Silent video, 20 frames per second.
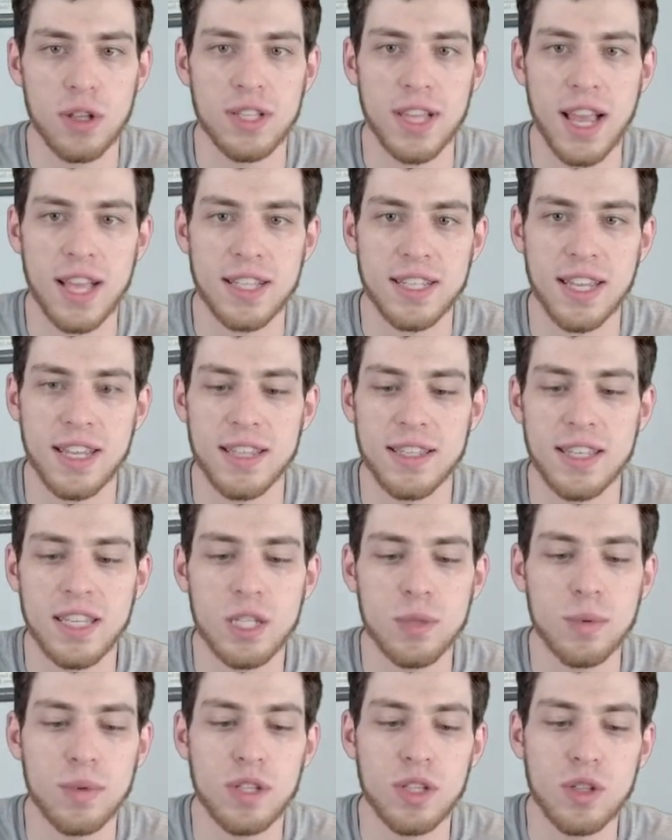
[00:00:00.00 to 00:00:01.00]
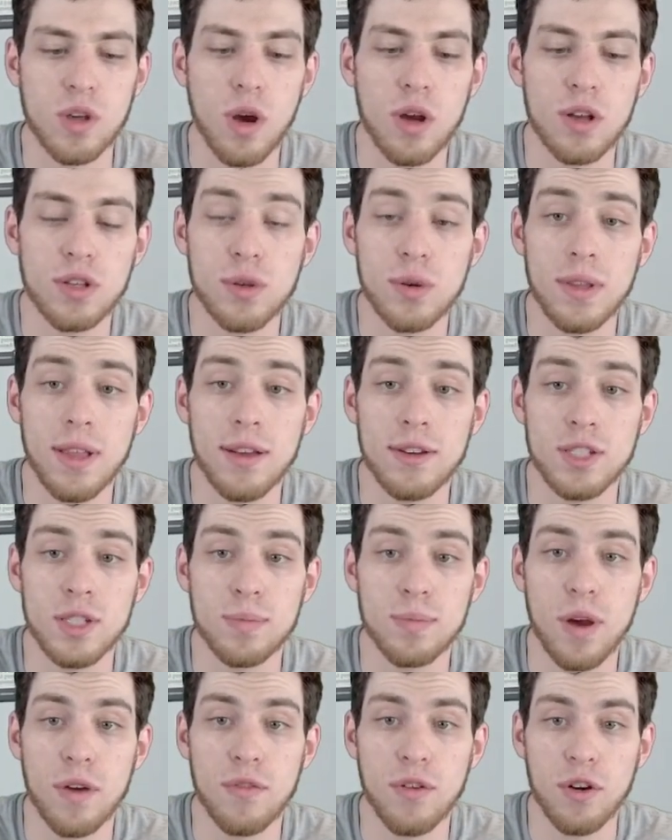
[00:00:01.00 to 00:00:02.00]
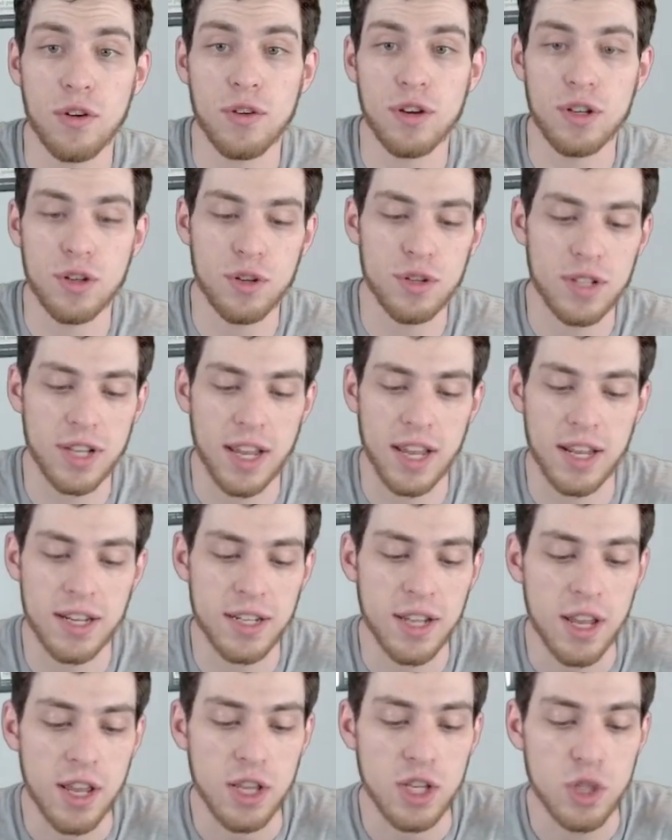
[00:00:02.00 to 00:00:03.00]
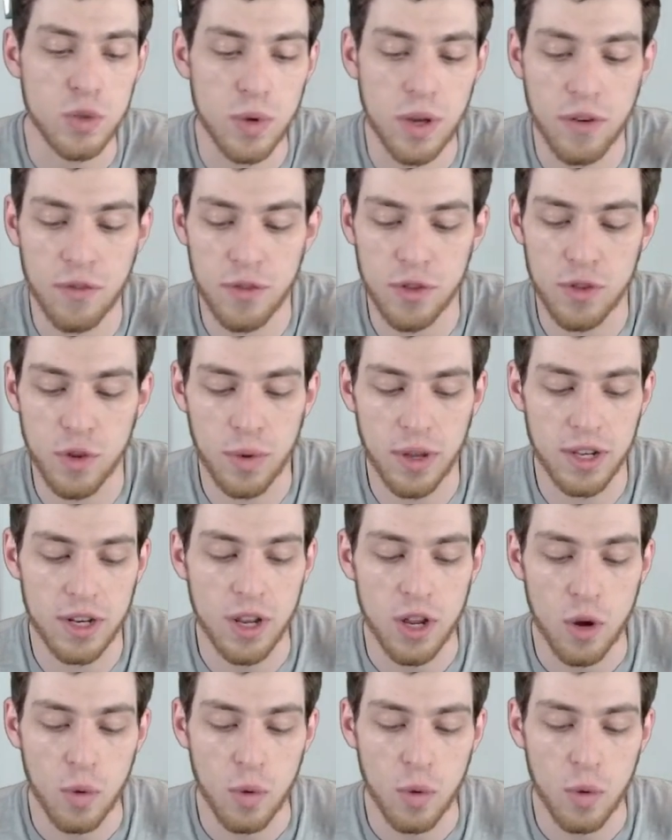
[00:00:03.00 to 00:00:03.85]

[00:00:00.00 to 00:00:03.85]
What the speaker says: as can these, but these also allow us to buff our creatures and swing for the win,